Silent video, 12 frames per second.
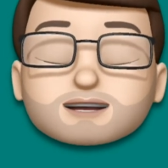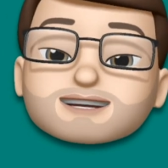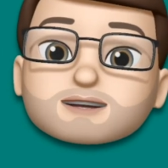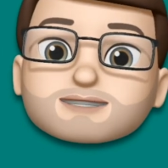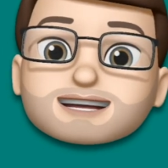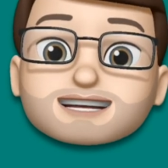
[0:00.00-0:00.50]

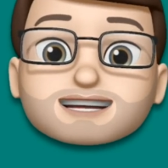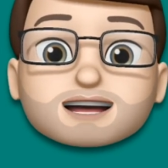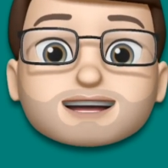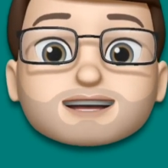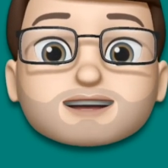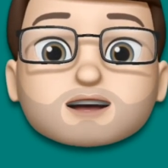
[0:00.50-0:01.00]
so press
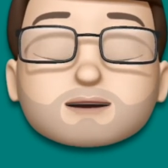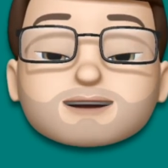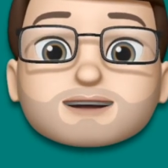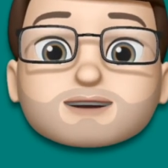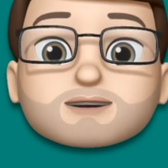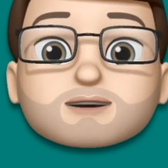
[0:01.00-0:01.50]
done in the top
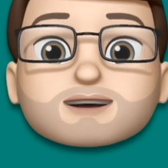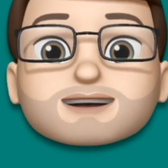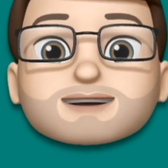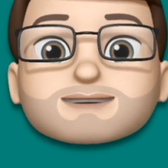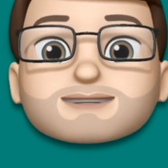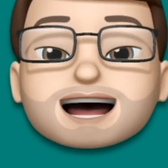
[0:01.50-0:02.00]
left
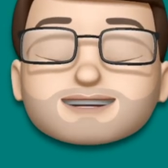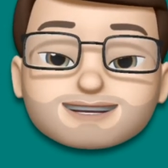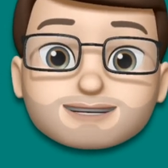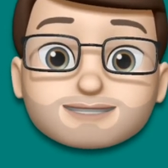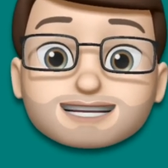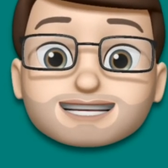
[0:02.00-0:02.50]
corner and
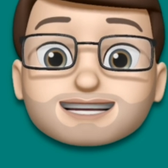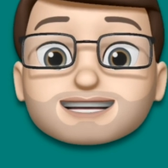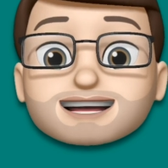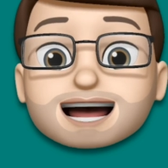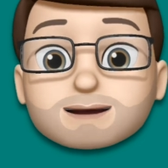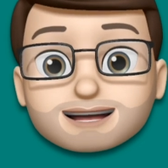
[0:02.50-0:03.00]
then press the
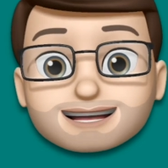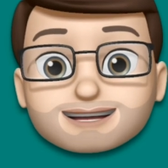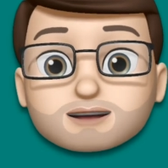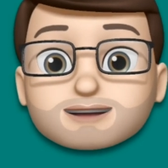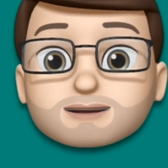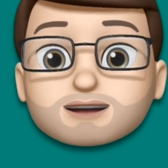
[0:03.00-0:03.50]
share button
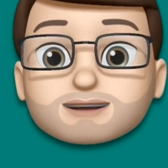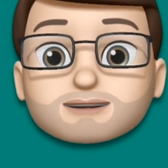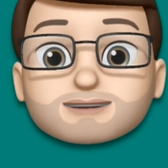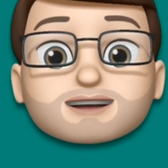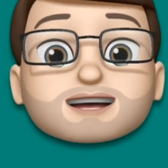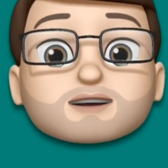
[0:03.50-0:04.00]
on the bottom
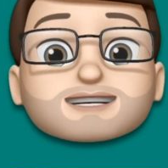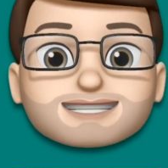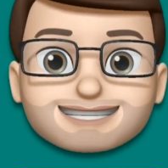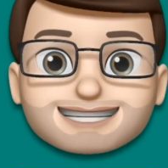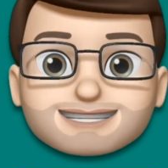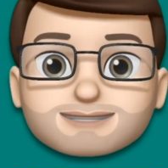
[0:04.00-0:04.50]
of the new
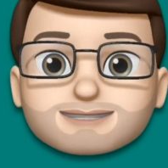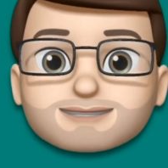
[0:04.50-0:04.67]
screen.